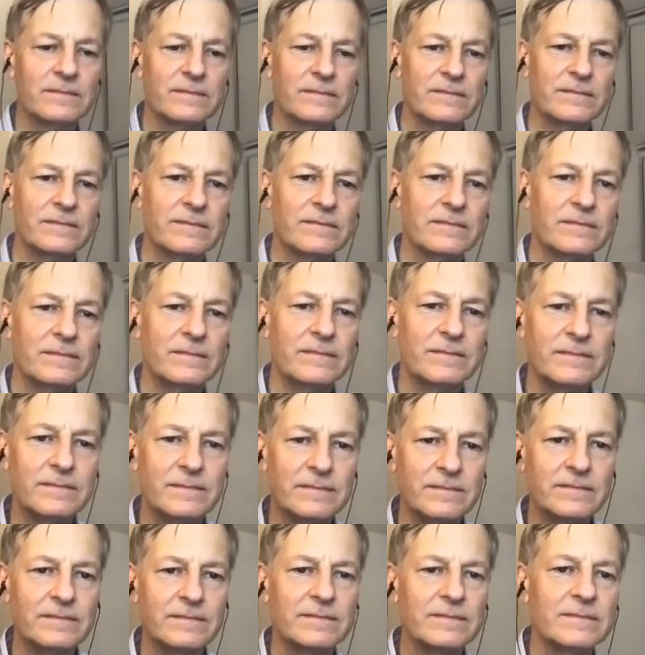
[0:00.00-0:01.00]

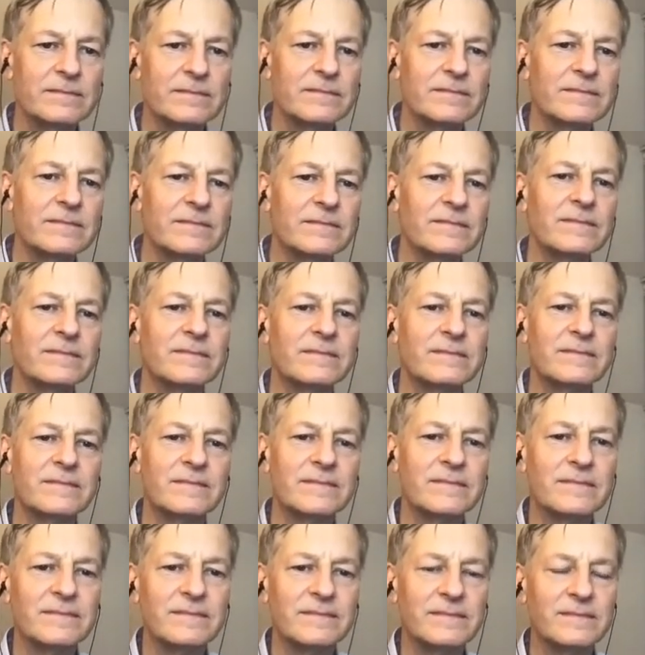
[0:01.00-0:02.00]

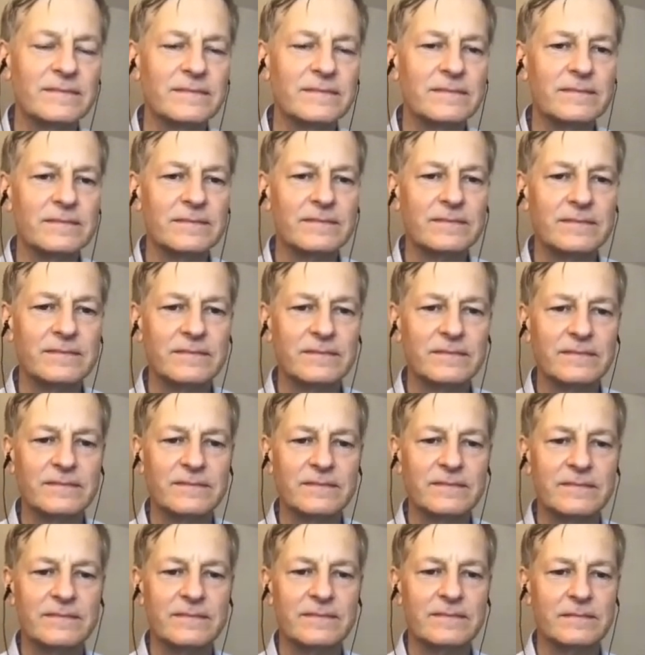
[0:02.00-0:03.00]

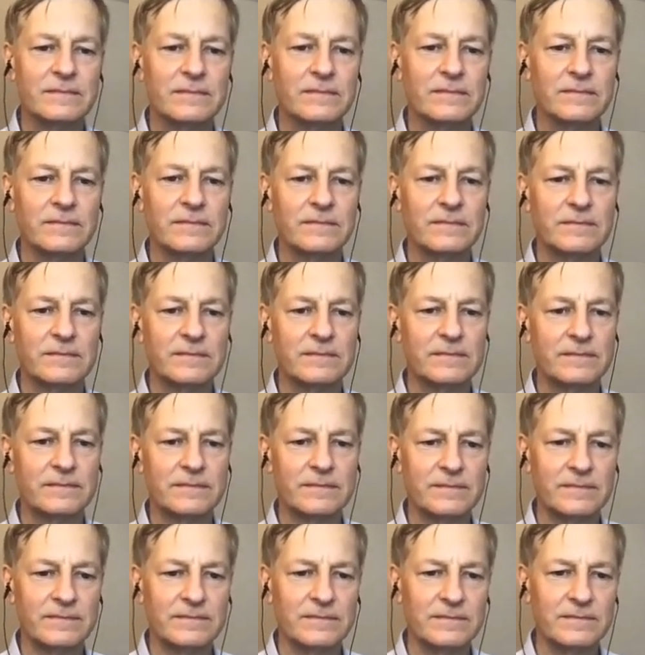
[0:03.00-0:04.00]

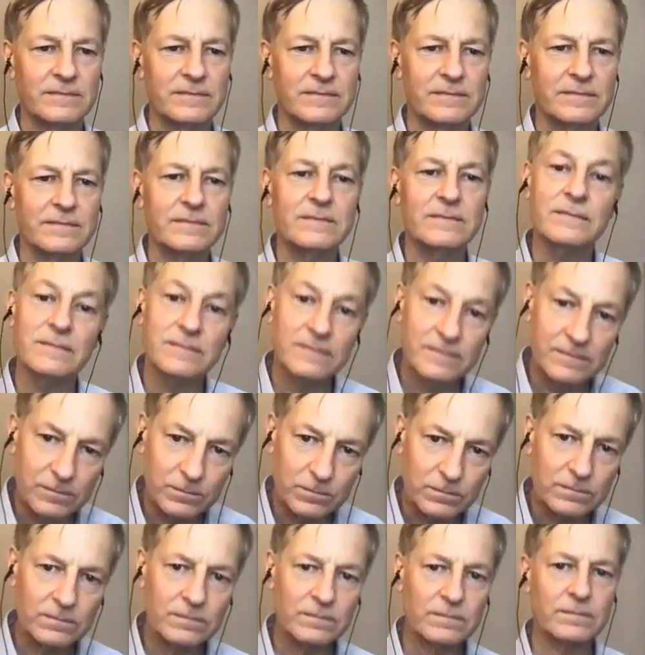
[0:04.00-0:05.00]

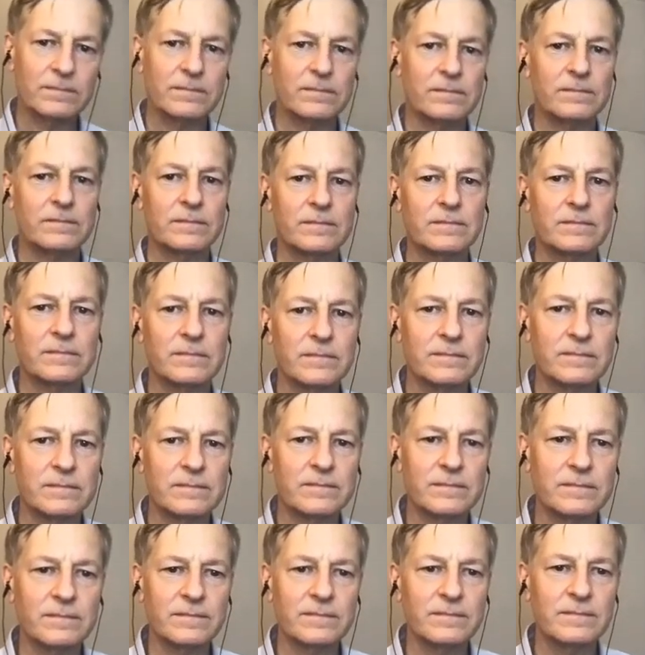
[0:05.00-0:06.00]

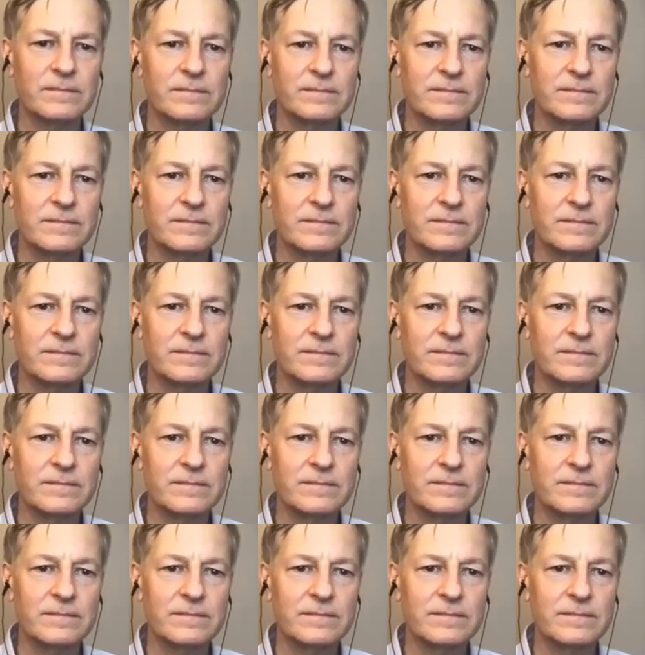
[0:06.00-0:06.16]
This person isn't speaking.